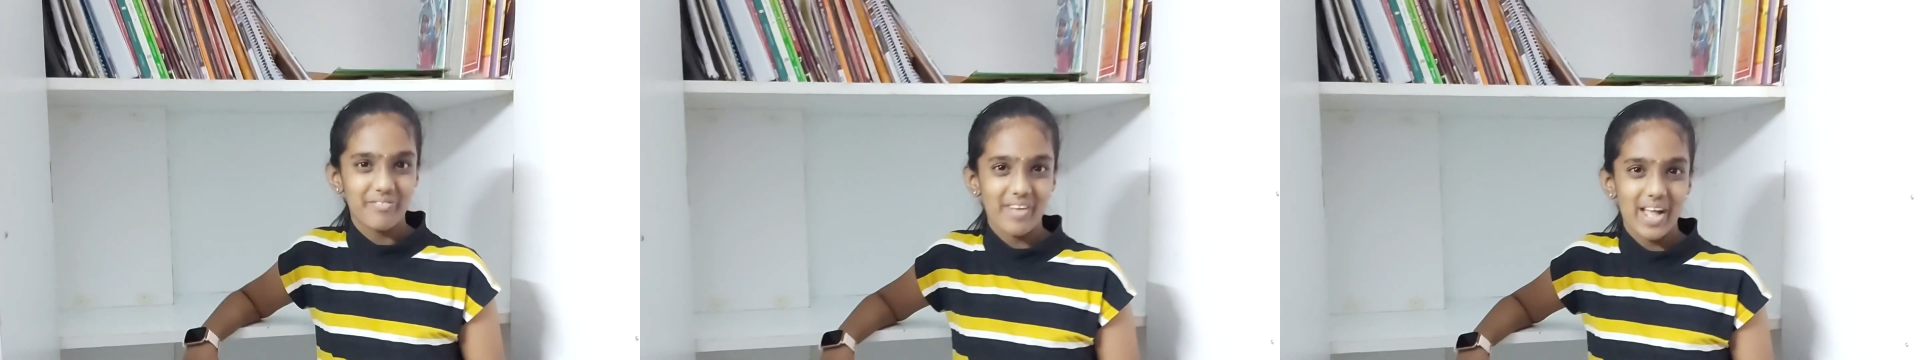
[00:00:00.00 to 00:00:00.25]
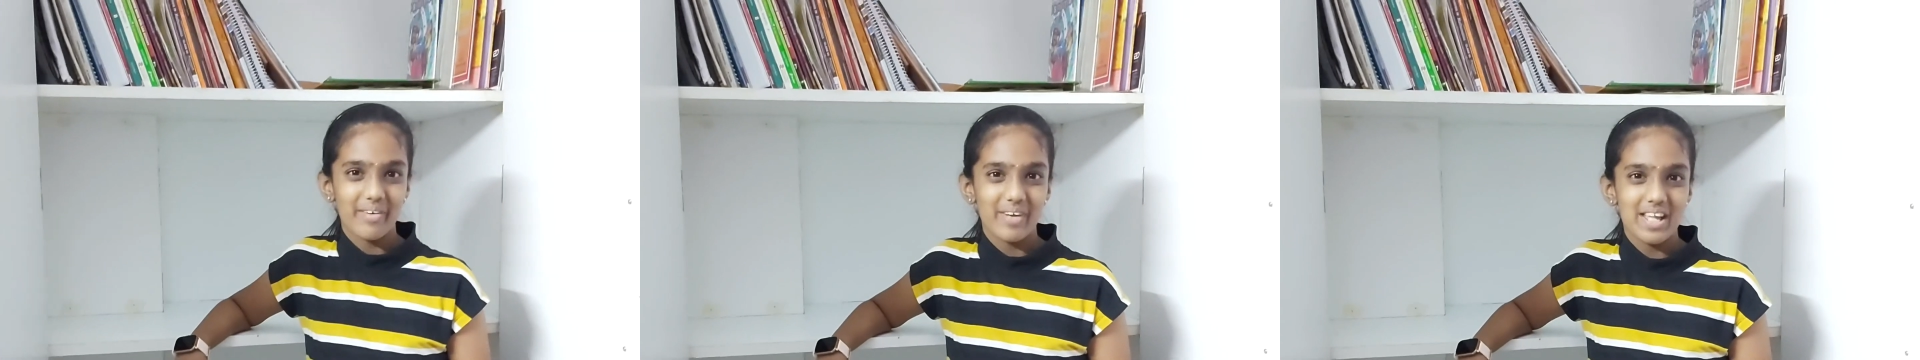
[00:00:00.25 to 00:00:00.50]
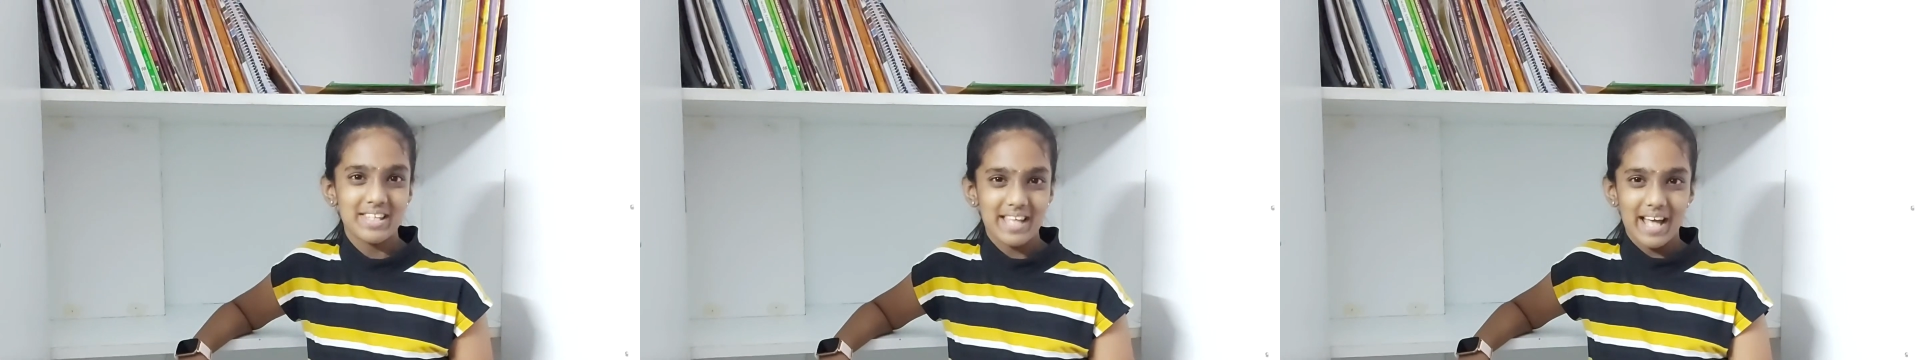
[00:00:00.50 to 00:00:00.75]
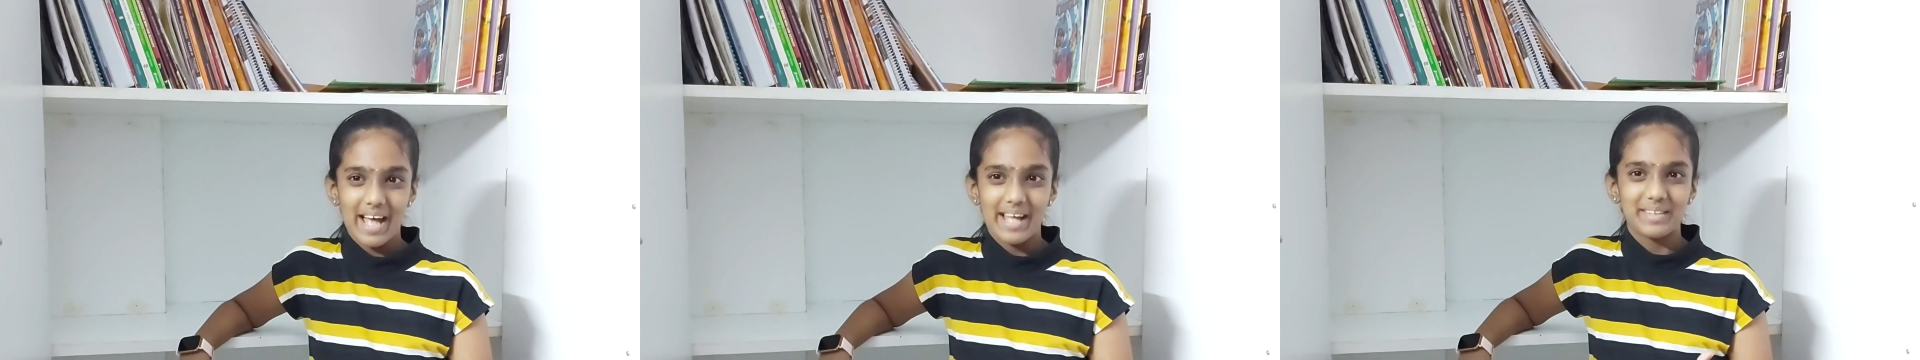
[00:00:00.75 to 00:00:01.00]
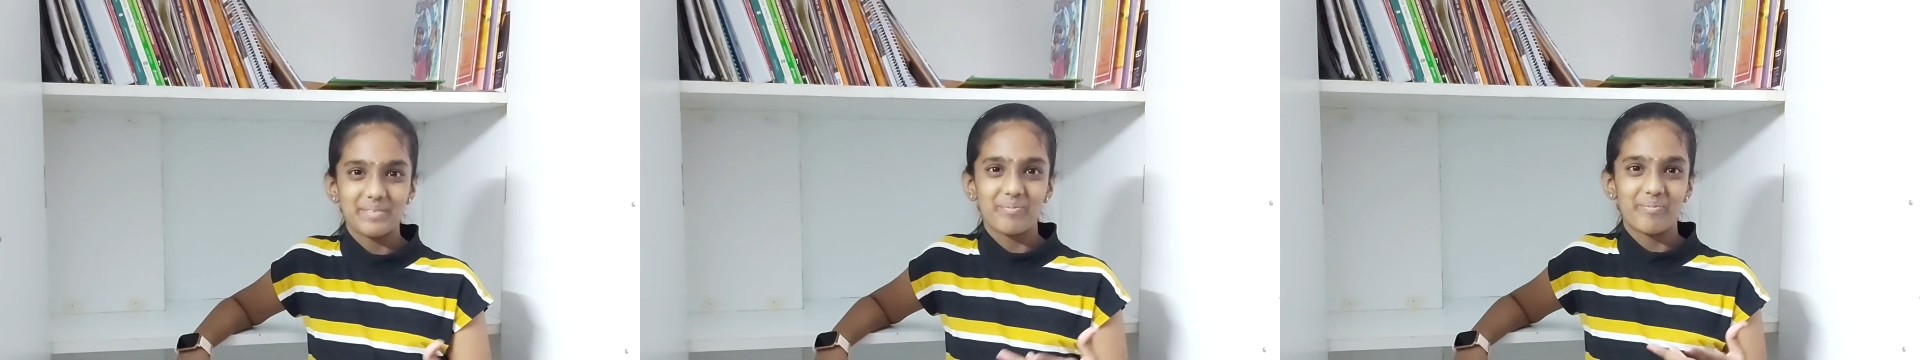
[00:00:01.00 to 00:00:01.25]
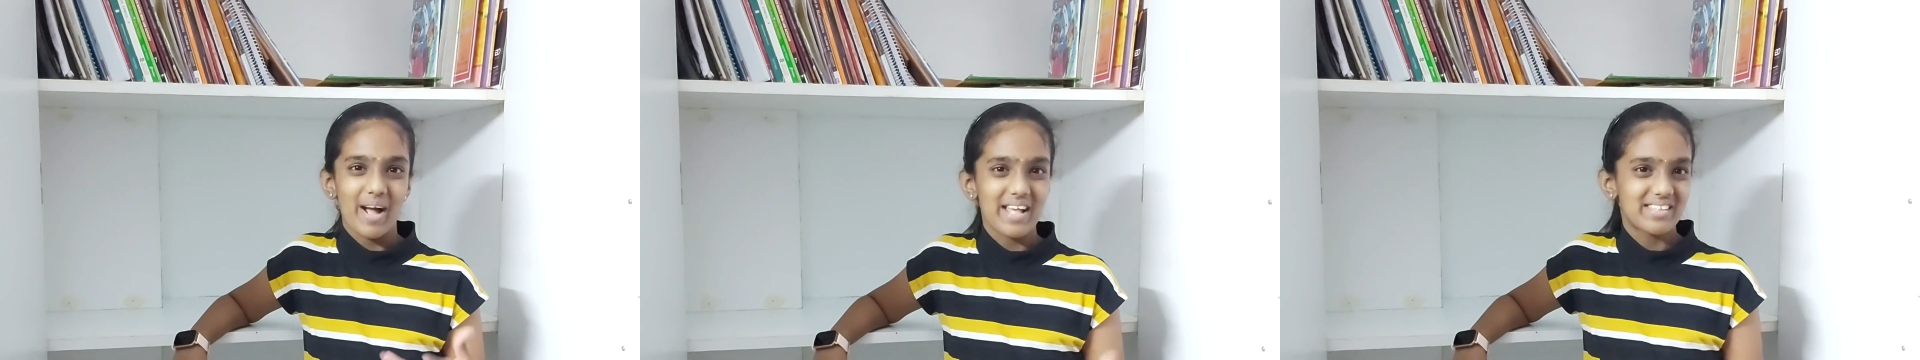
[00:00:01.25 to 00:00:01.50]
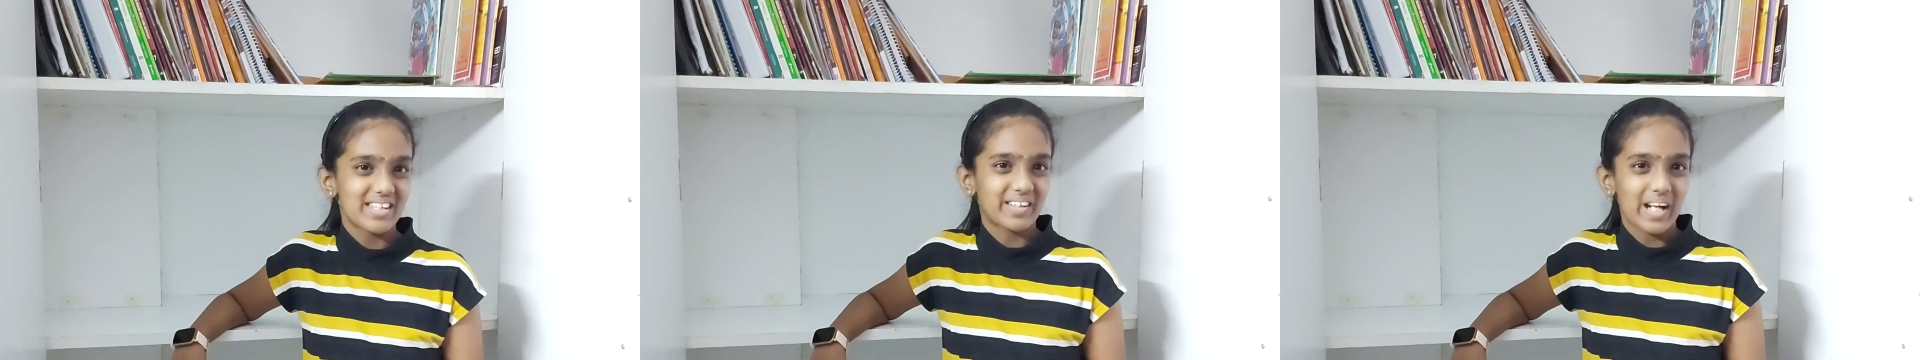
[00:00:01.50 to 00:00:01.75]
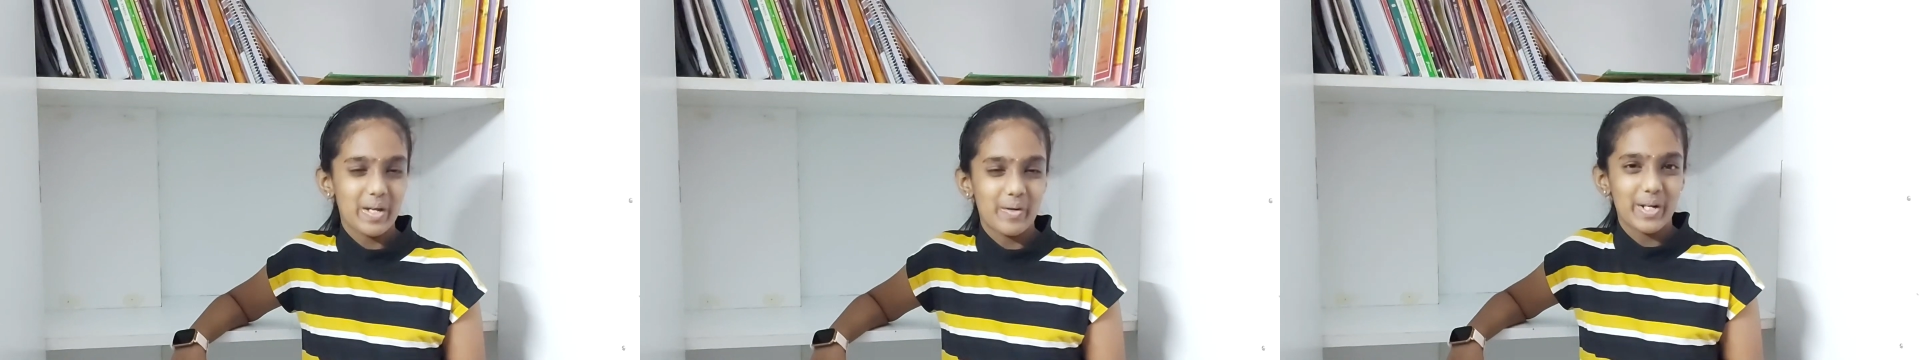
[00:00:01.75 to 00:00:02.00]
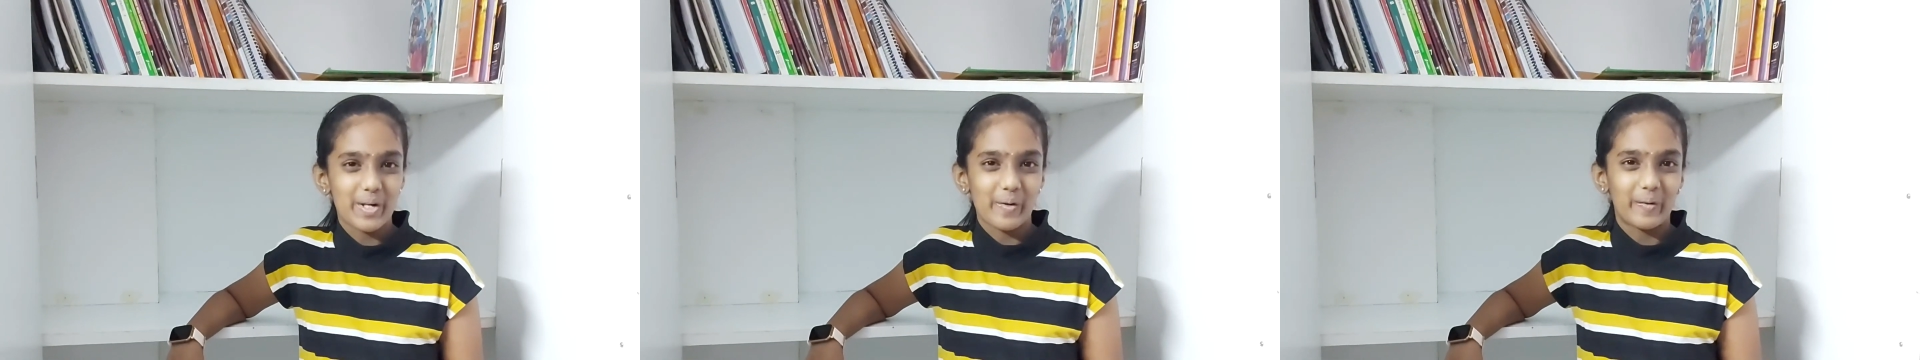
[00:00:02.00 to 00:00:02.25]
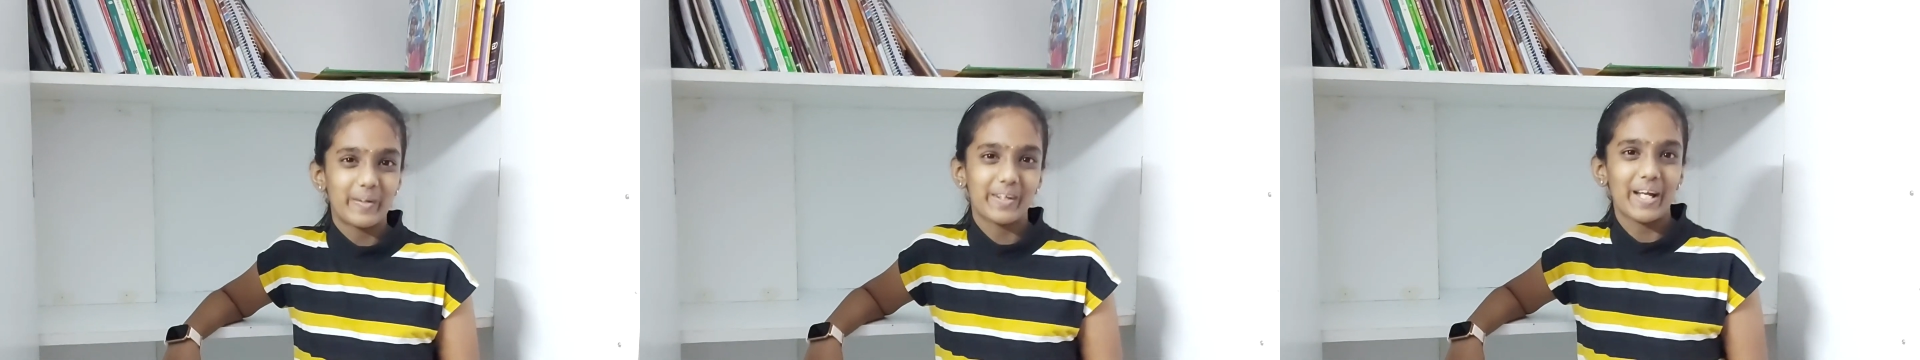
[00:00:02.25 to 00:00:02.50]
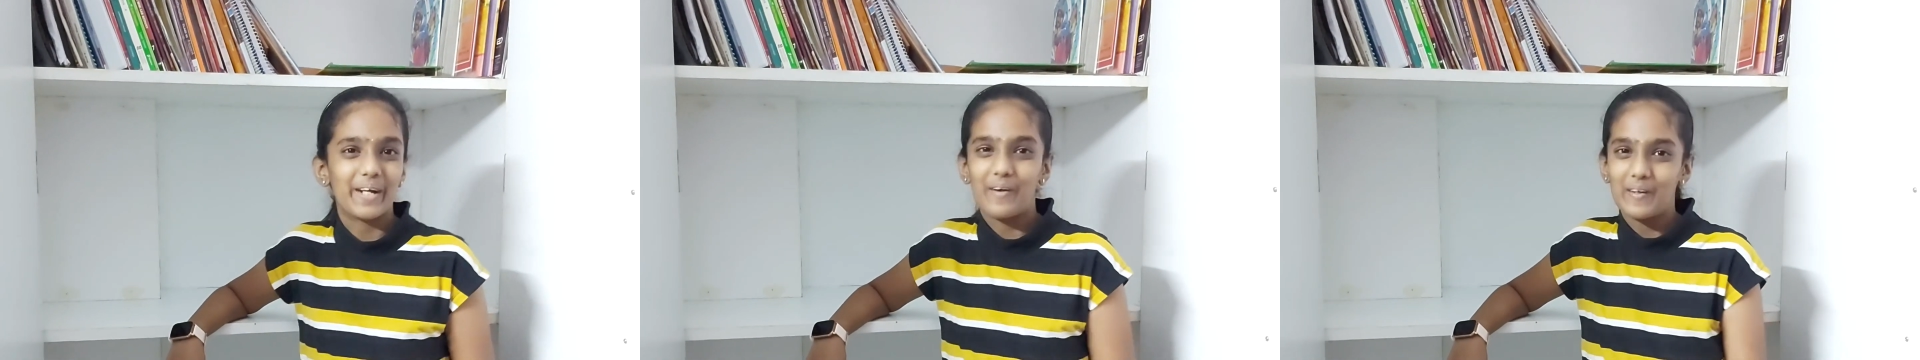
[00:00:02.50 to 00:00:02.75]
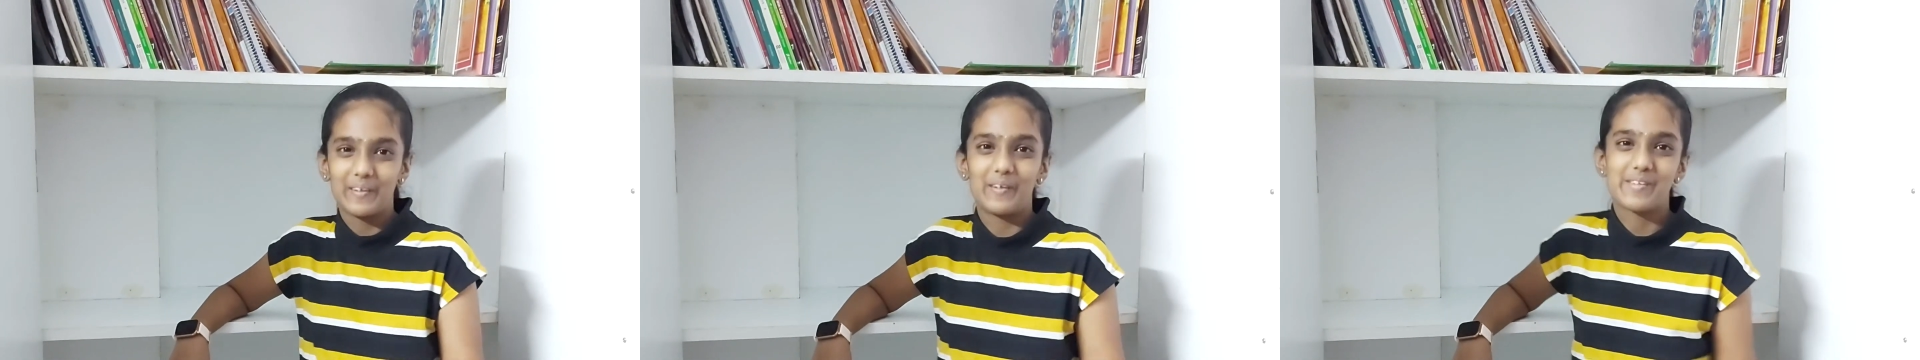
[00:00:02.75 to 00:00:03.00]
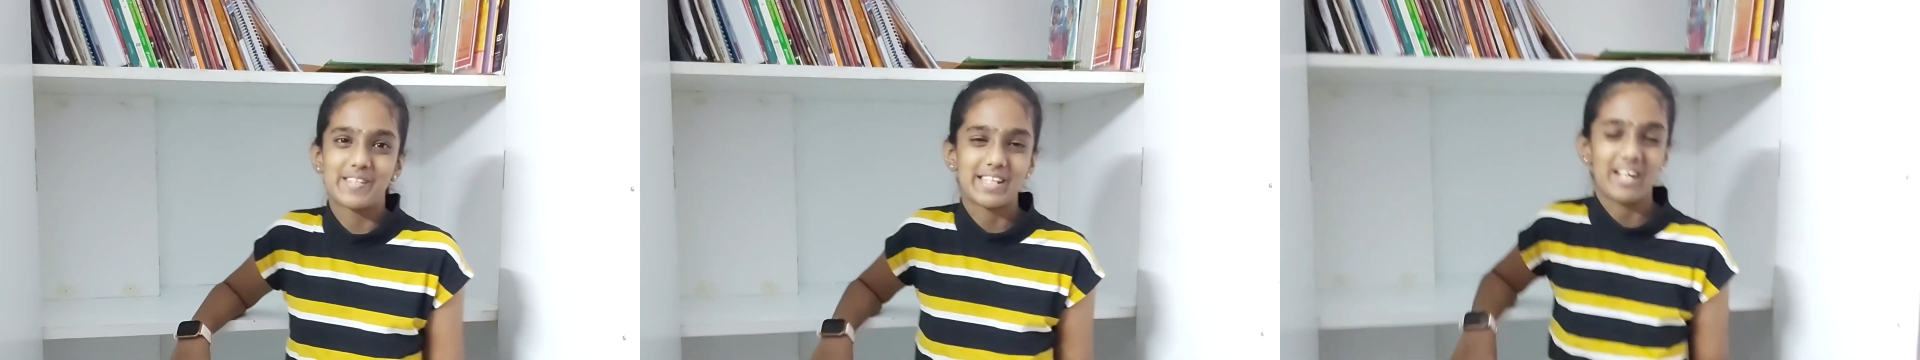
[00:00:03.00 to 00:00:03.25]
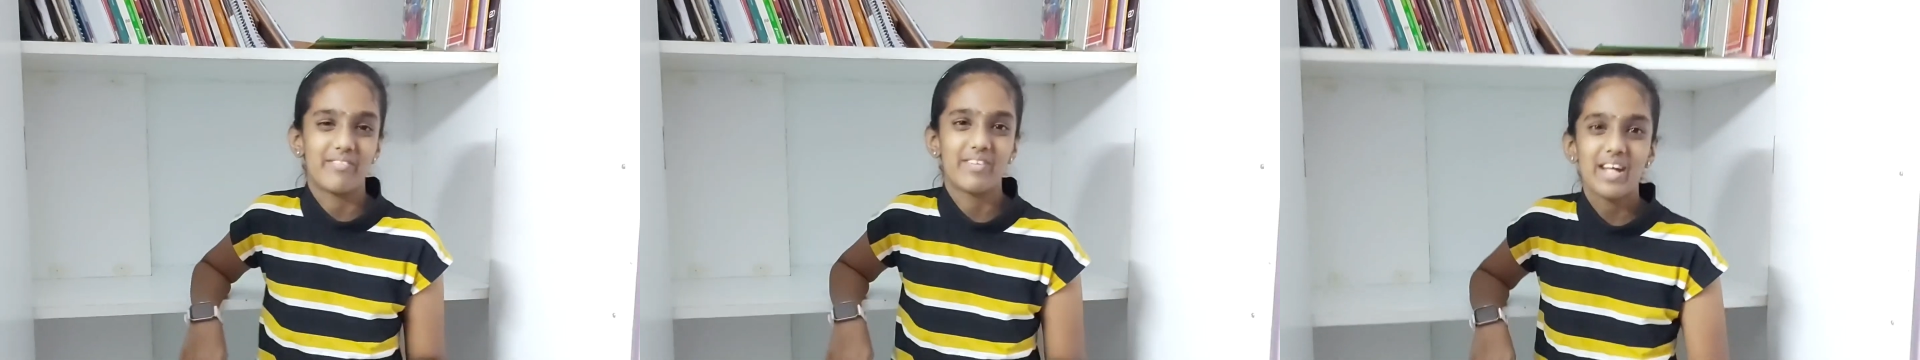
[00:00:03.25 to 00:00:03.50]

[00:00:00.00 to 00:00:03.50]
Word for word: Fairies and My Secret Unicorn and all those stuff.